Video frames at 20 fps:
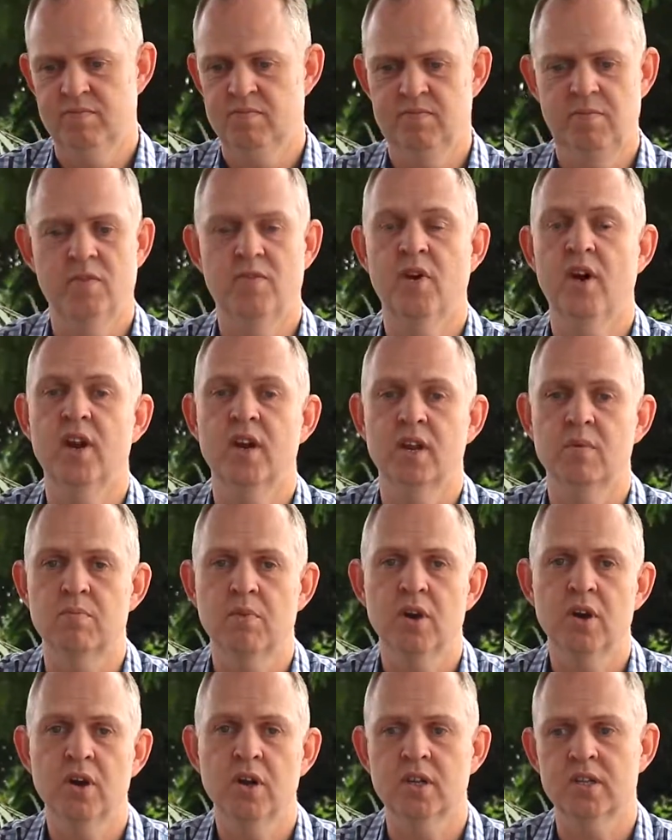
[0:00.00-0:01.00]
providing a
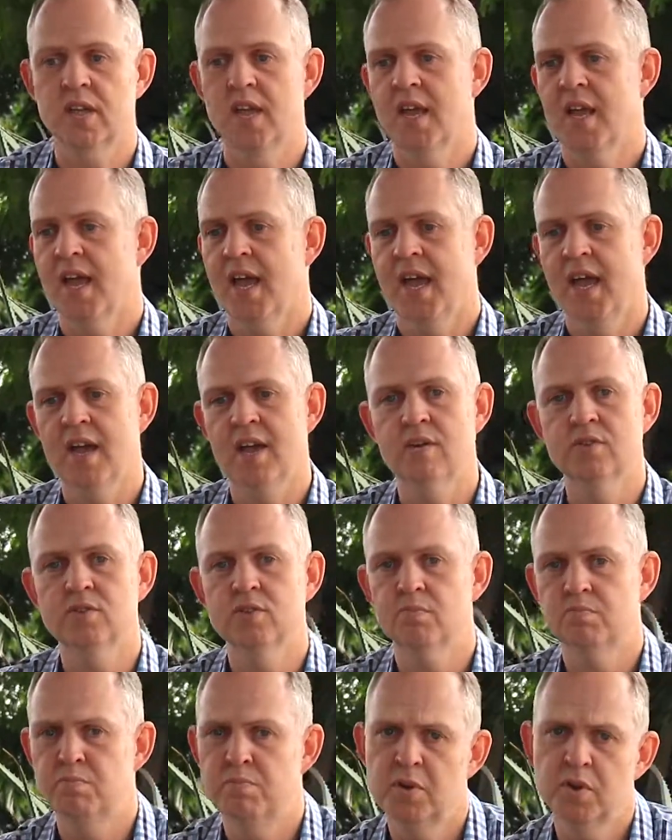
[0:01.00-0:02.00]
product, how is
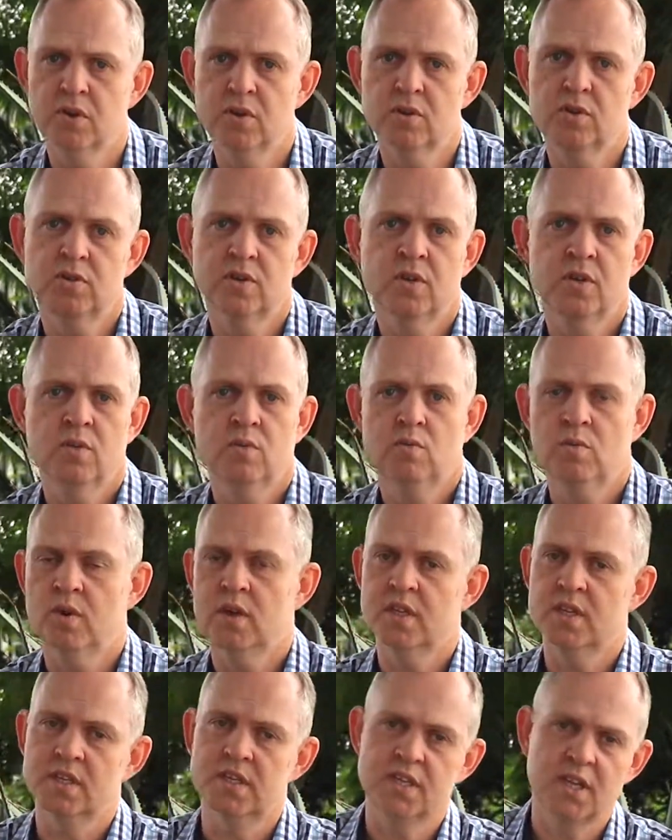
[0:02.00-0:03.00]
it built, what
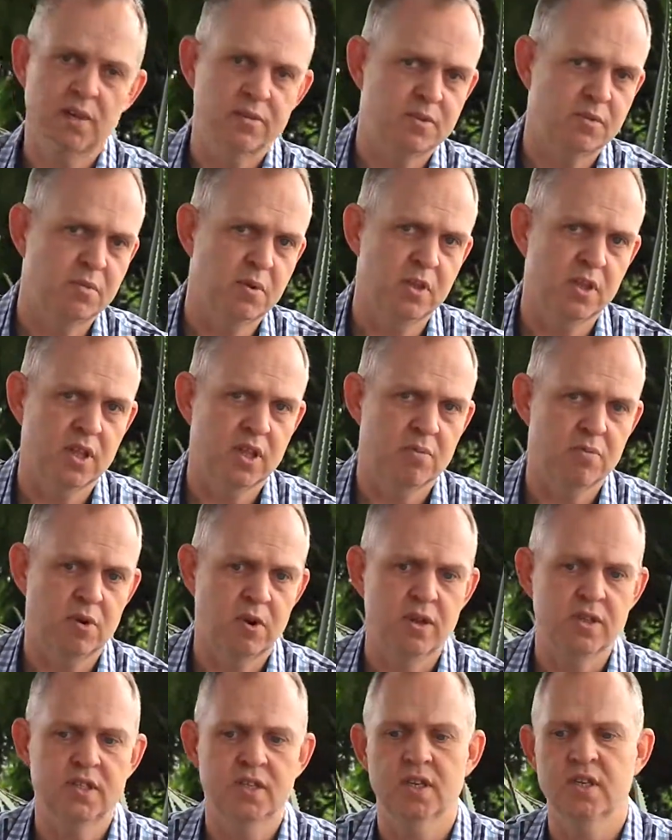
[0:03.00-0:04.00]
are the steps in building the
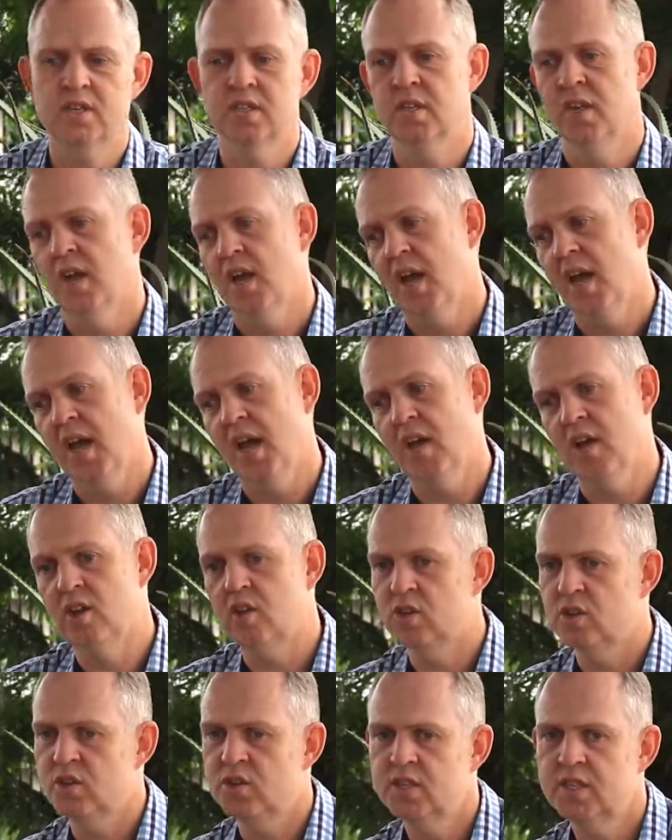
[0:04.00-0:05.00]
process, how
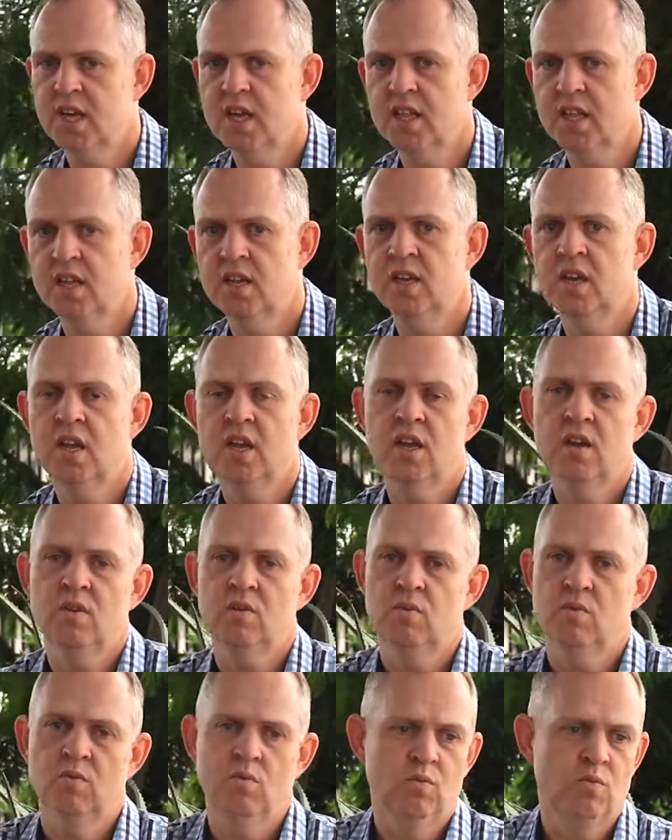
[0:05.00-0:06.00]
you sell it,
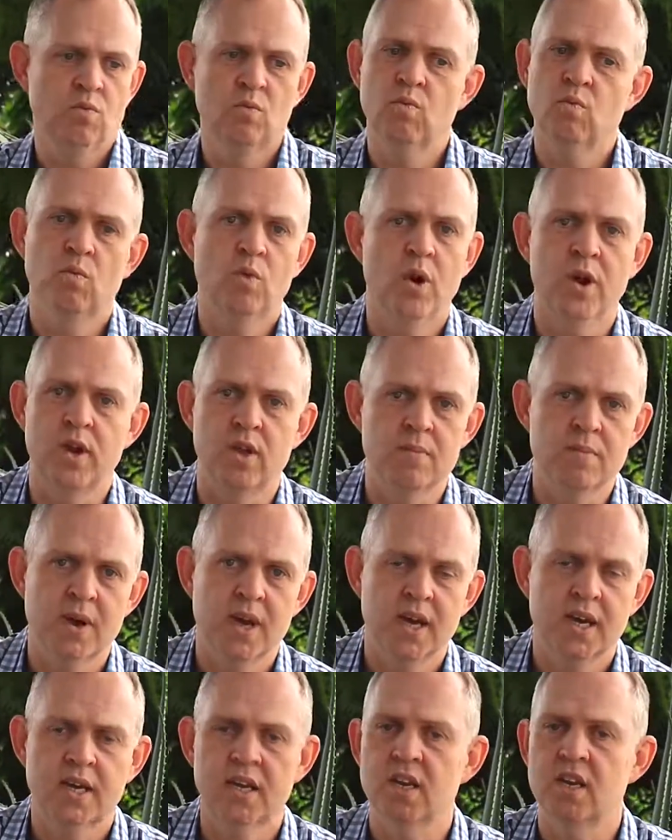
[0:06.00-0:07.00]
where do you
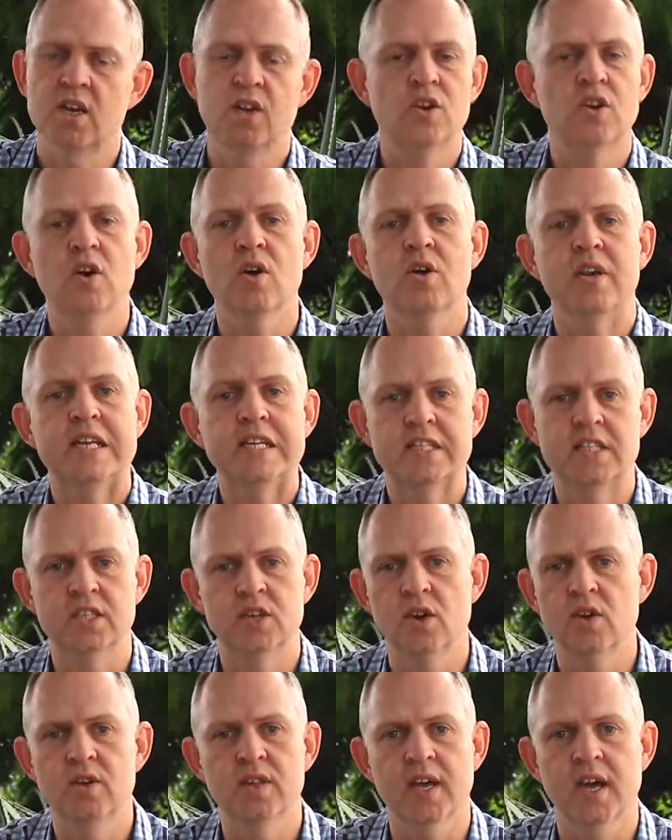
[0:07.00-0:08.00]
market it? You don't need to
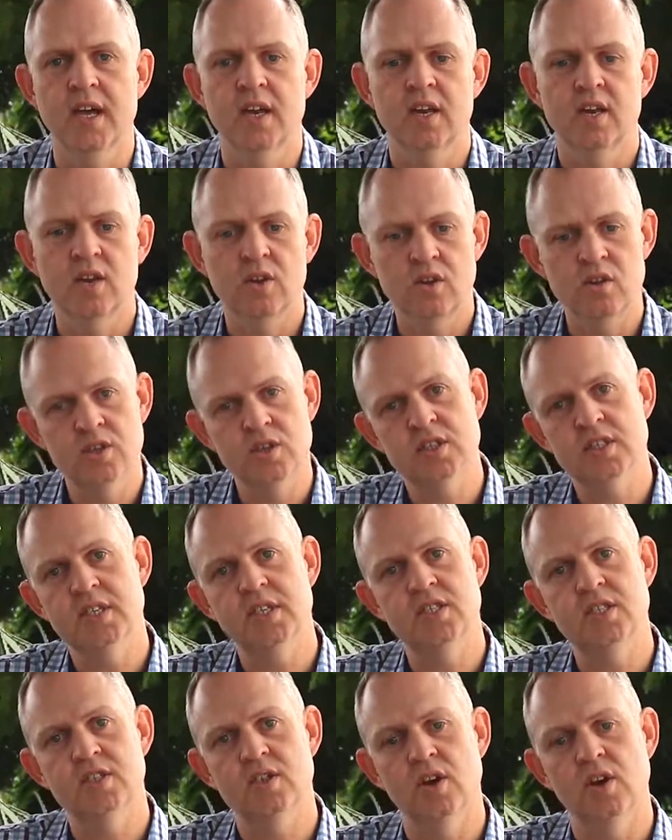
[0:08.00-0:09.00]
know that. You just
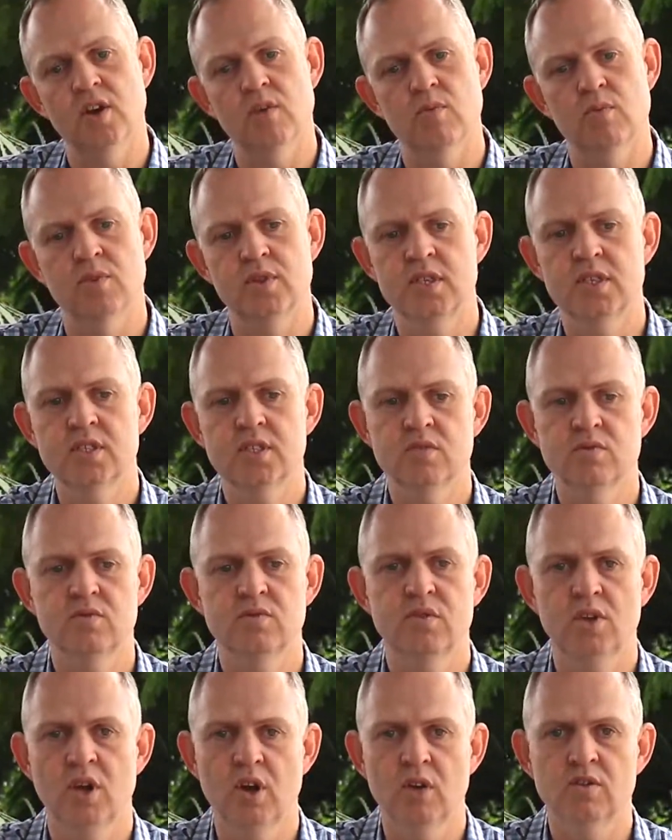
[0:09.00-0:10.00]
need to know, well, these are the
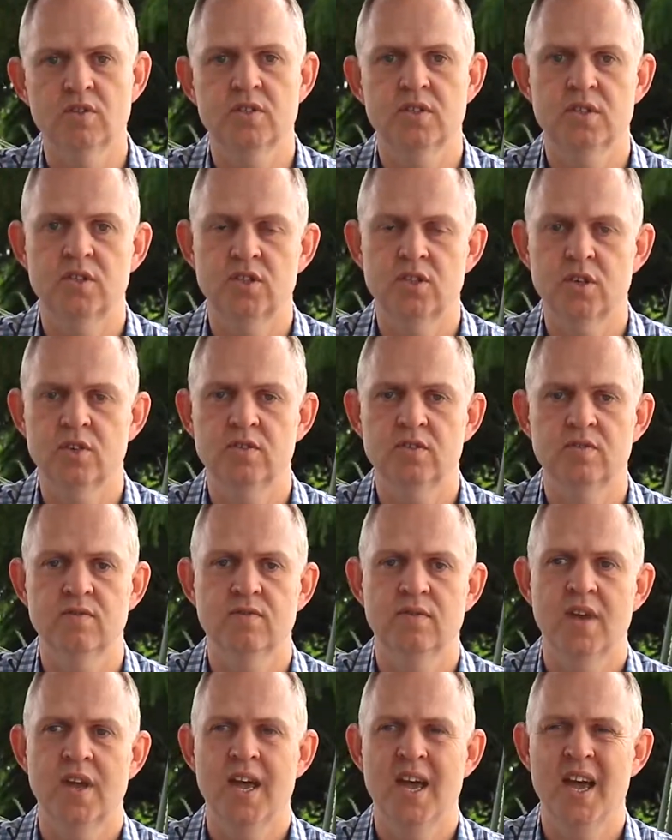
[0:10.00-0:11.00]
results in terms
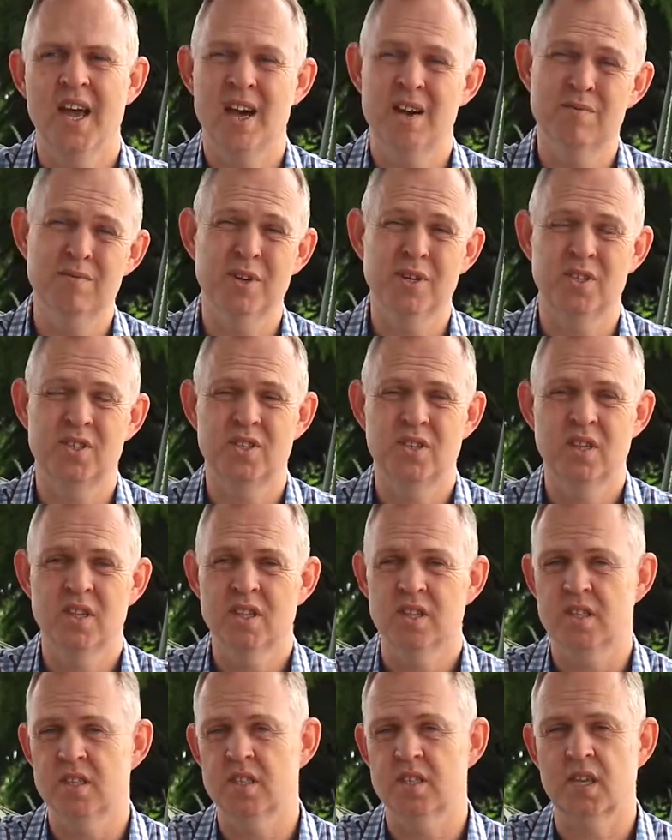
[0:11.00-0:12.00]
of how much
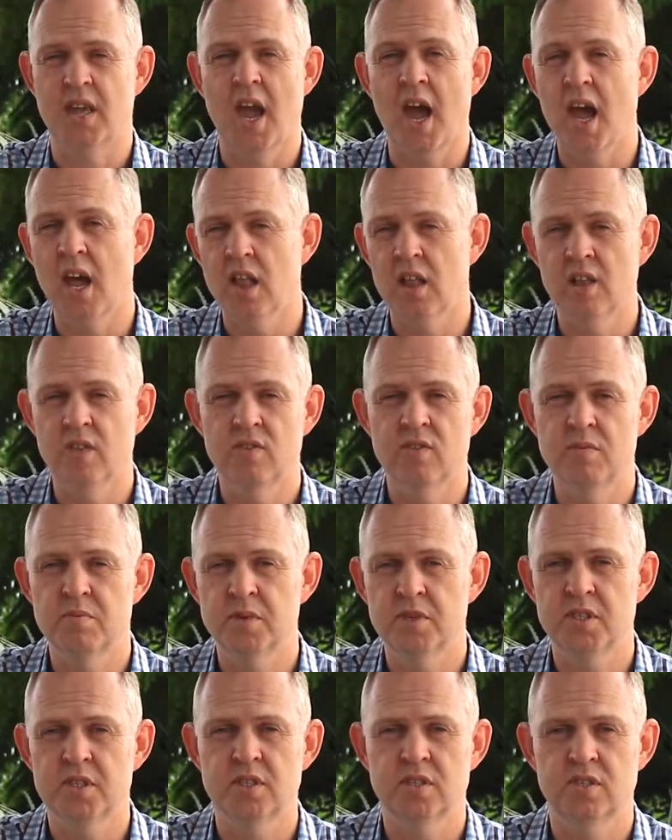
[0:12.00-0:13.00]
the scale of the
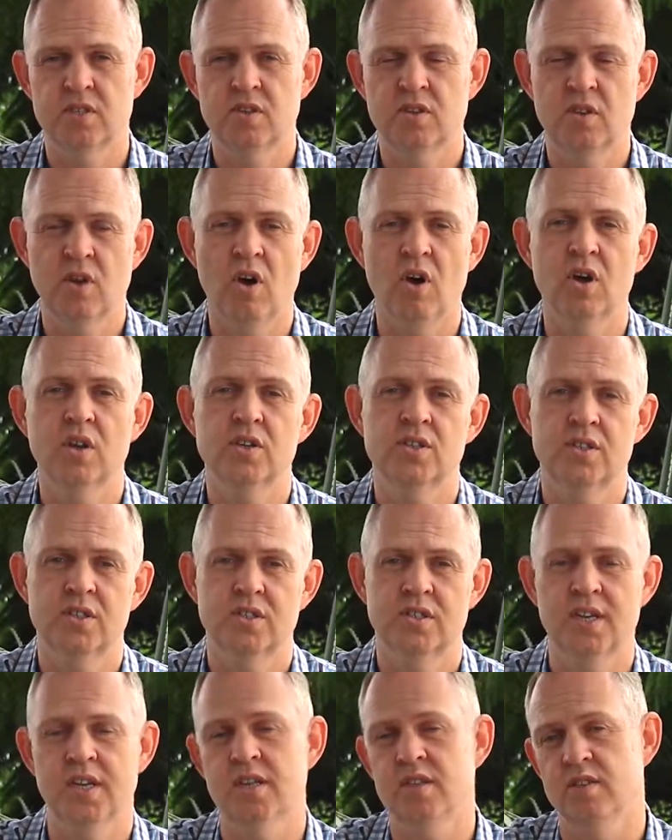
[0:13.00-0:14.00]
business
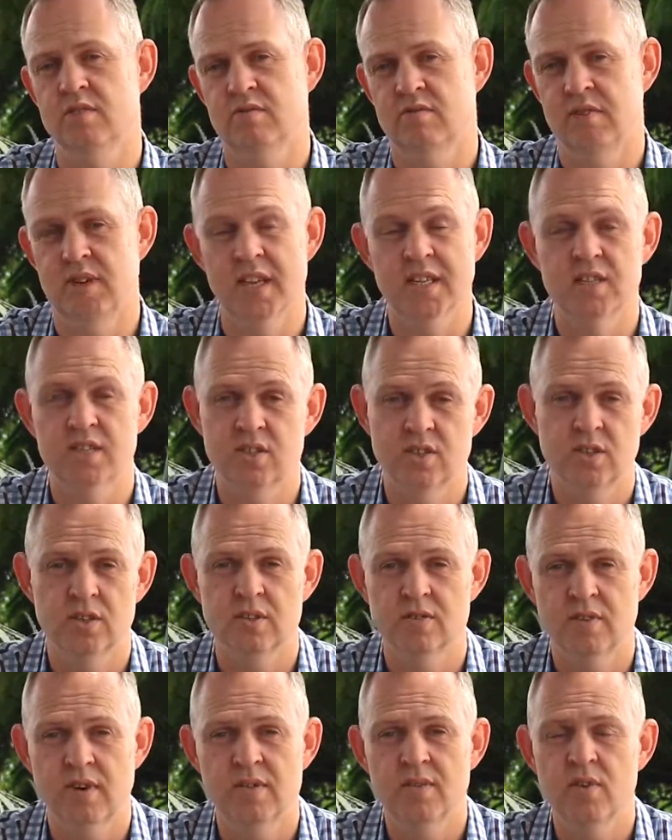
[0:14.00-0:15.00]
costs and gets in
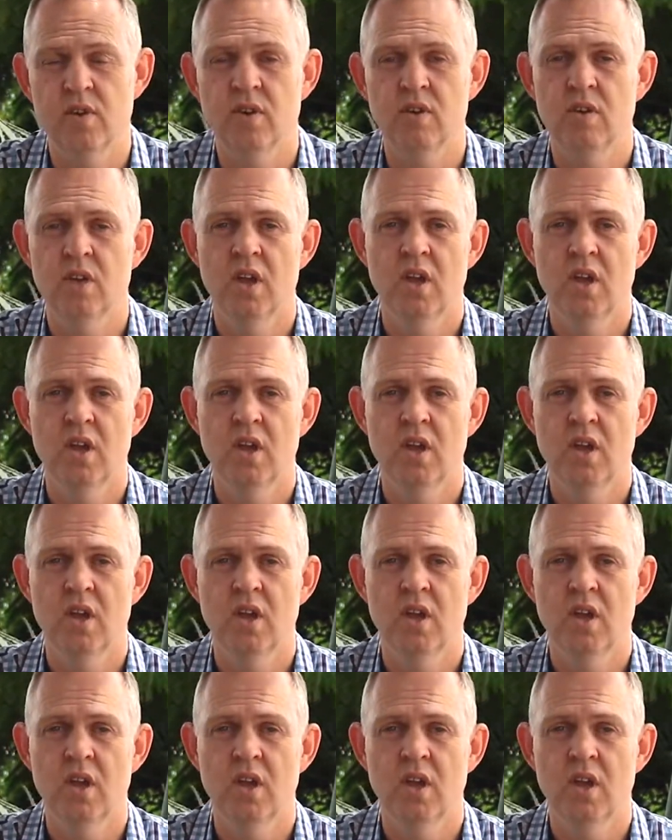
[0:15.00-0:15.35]
terms of revenue,